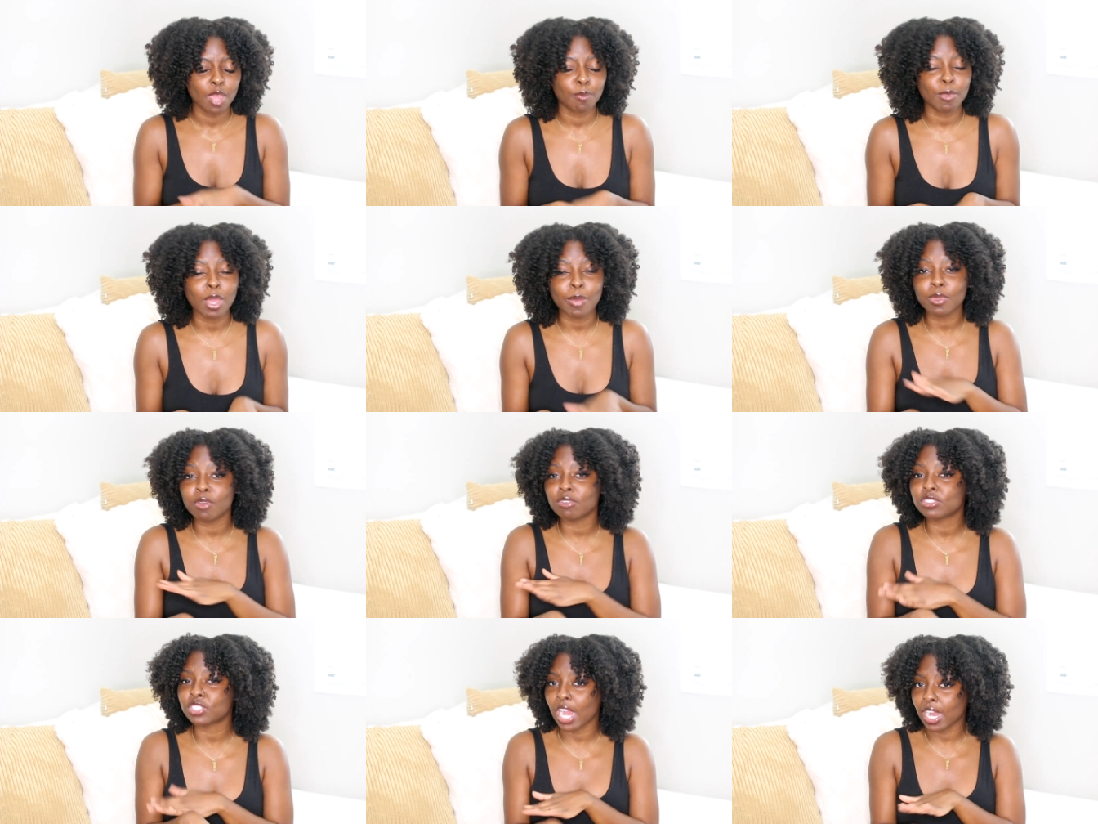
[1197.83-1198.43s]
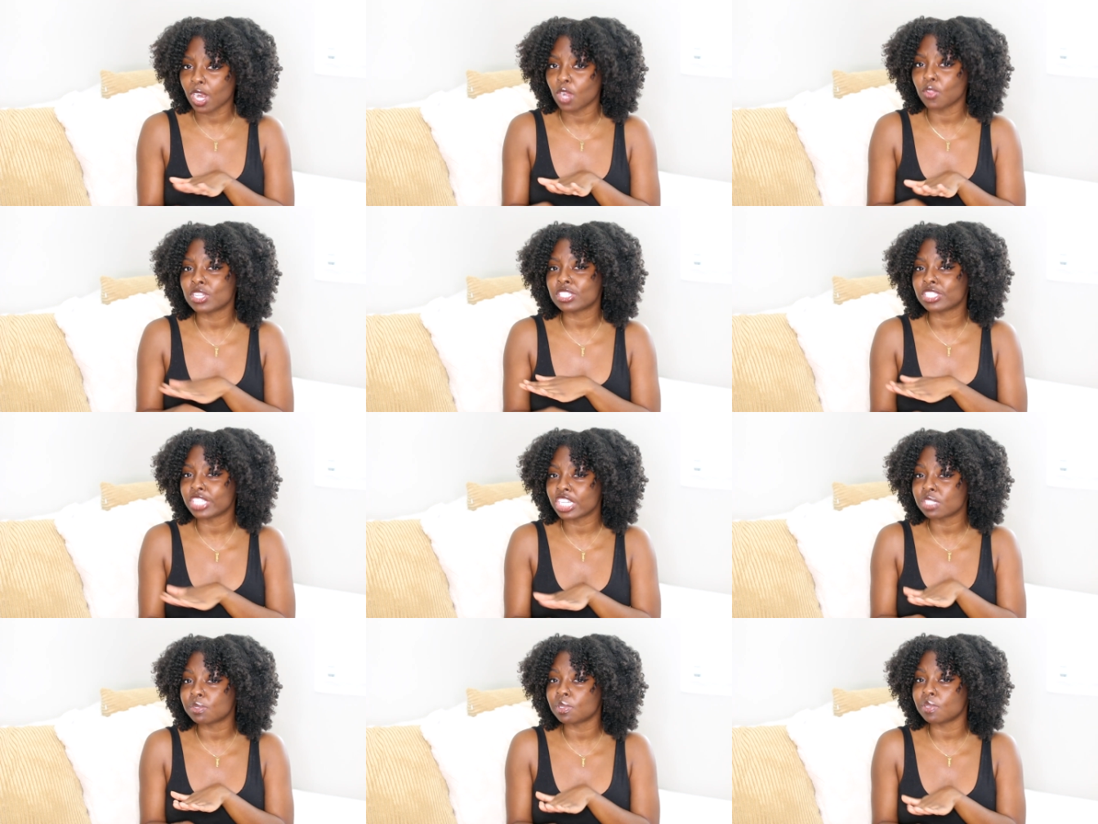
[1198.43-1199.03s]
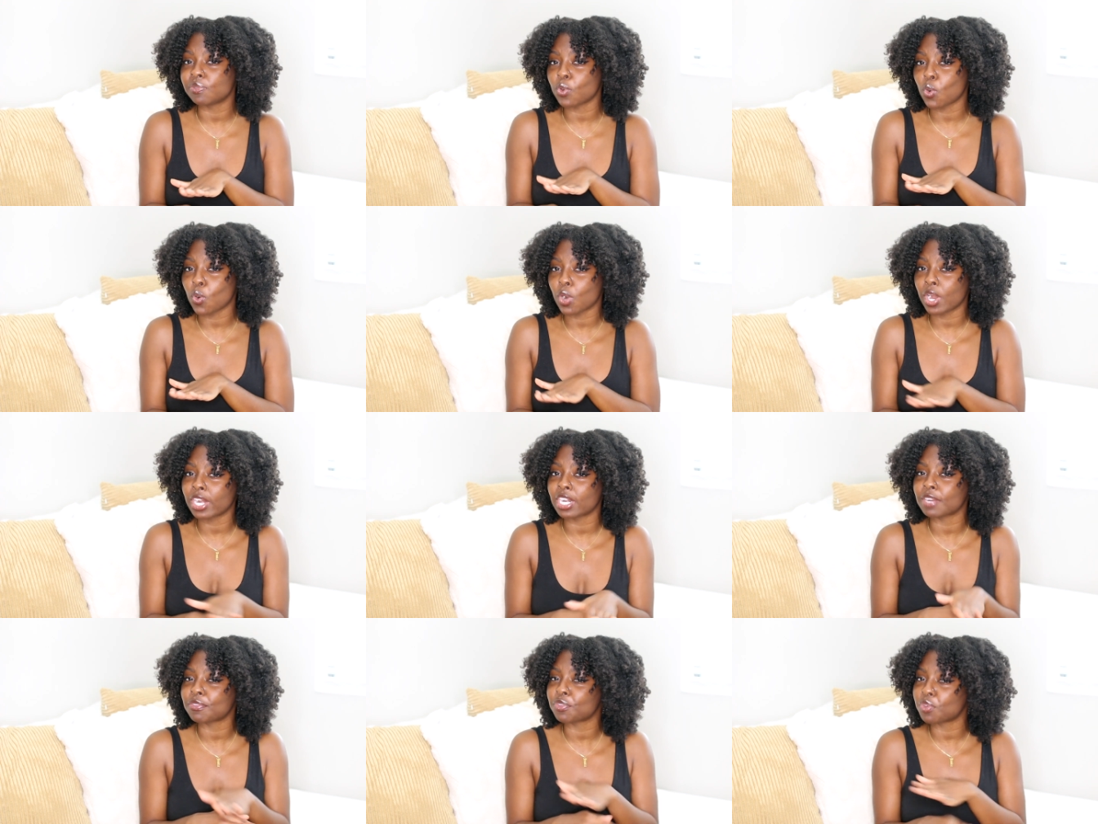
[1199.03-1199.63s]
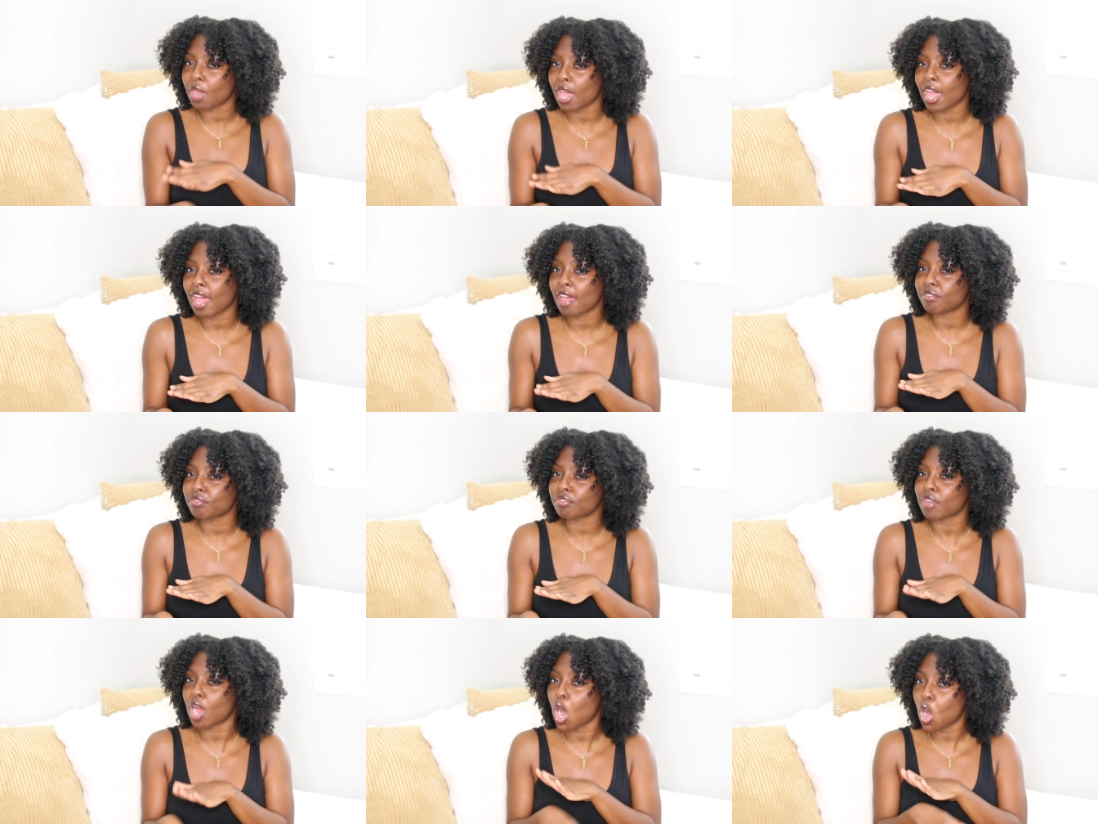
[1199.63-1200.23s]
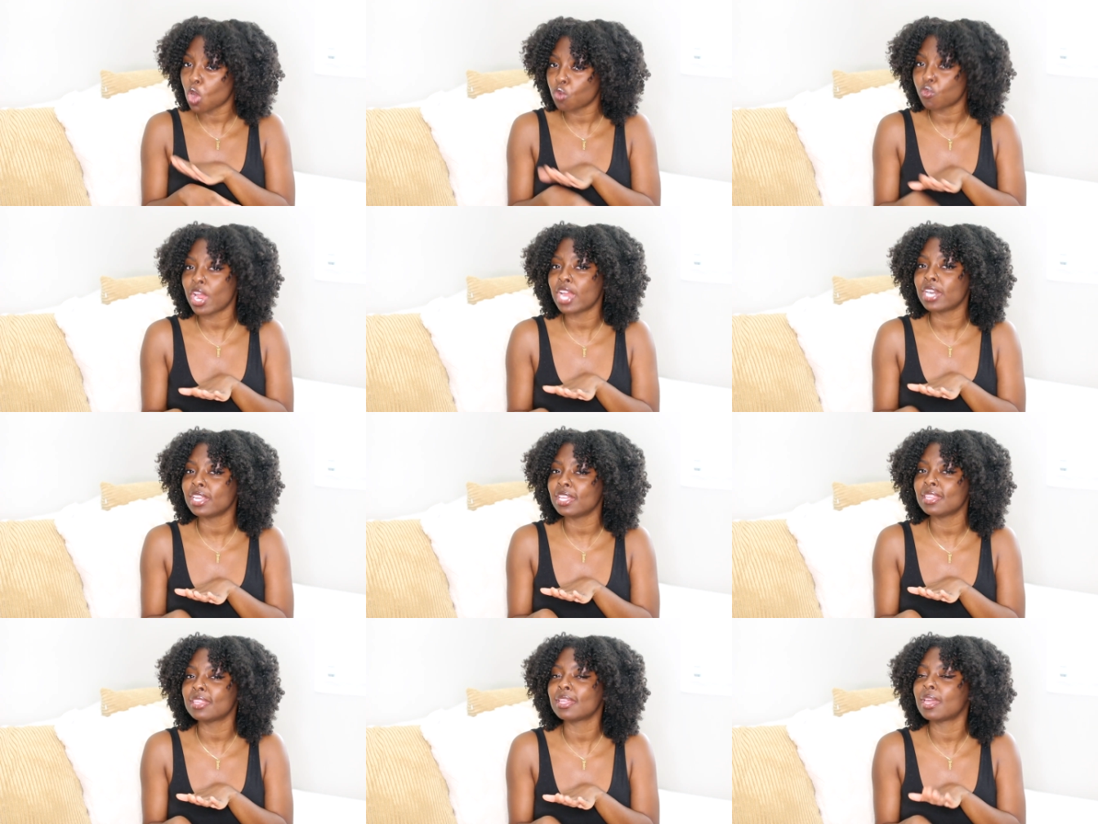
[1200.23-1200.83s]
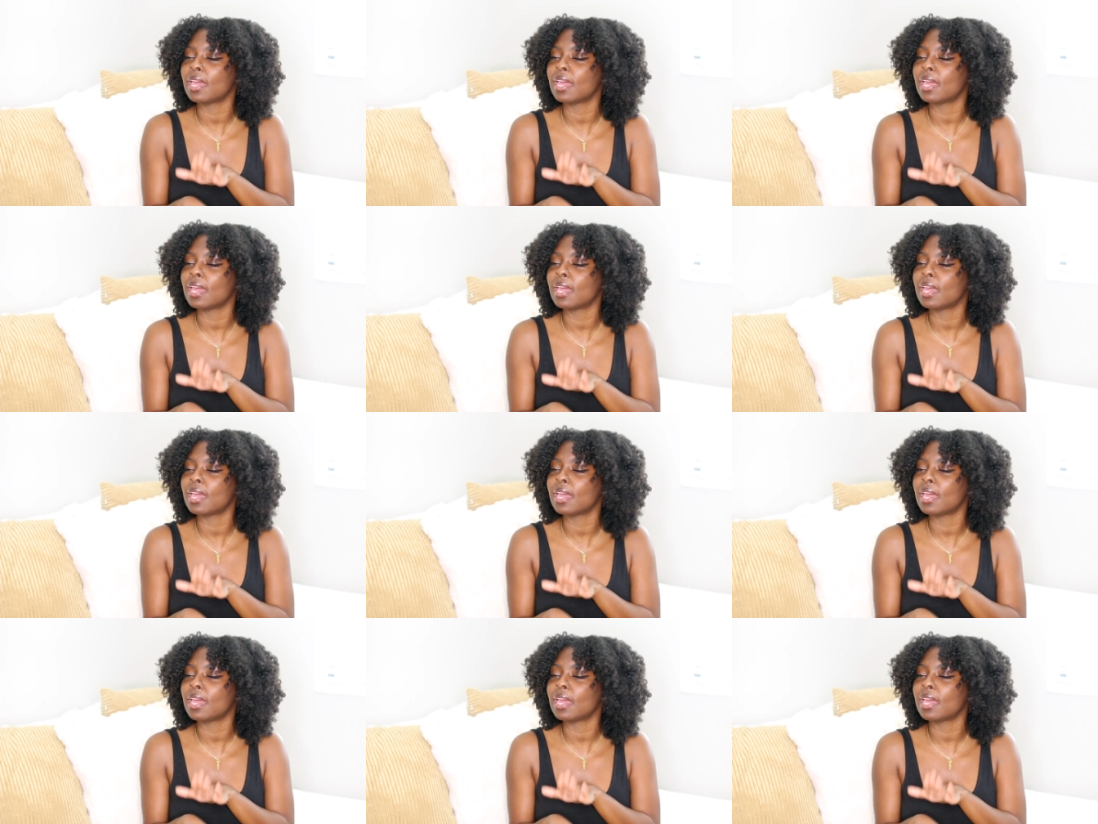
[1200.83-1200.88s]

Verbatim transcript: Maybe you've tried all these things before and if you have already,